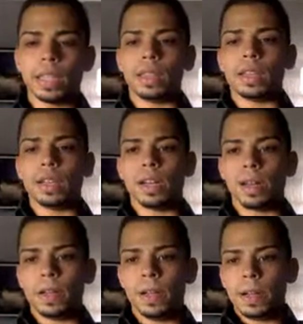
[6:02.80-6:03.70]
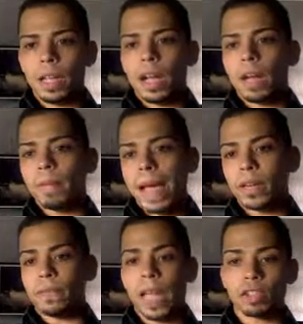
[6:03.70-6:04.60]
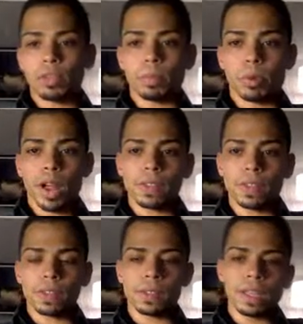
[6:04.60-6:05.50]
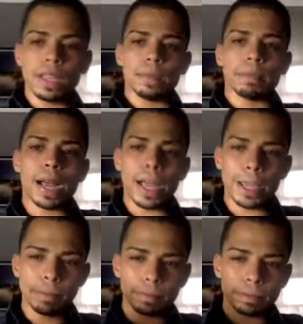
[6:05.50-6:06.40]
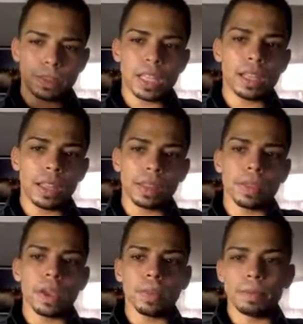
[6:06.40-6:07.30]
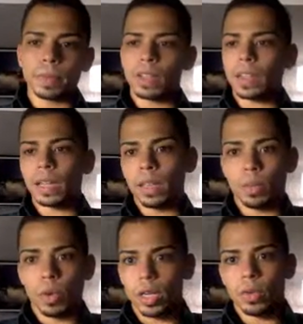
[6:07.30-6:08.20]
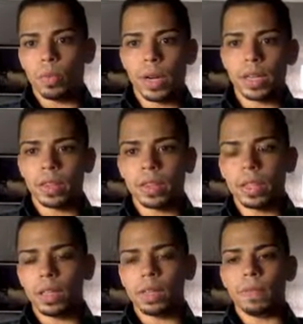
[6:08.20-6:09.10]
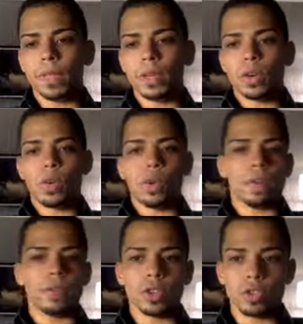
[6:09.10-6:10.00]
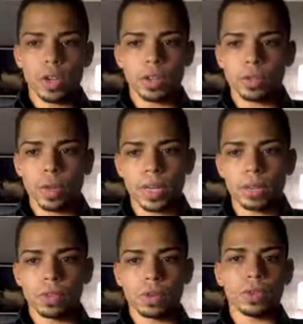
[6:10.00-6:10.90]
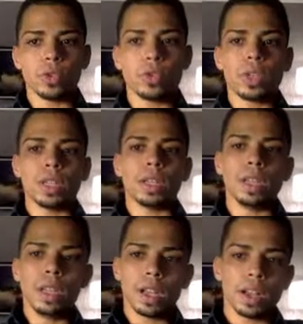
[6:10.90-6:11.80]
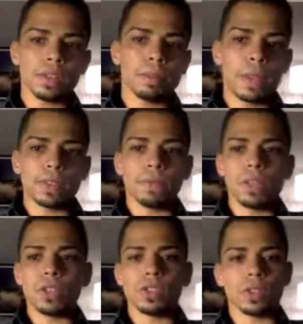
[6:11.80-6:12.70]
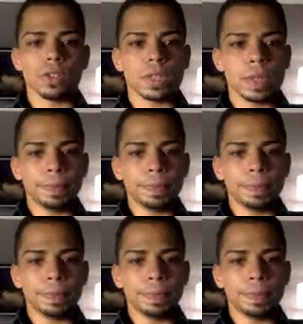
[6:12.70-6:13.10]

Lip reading: in the manufacturing process by telling them exactly what you want in the vehicle of your choice, right? So you can customize the features.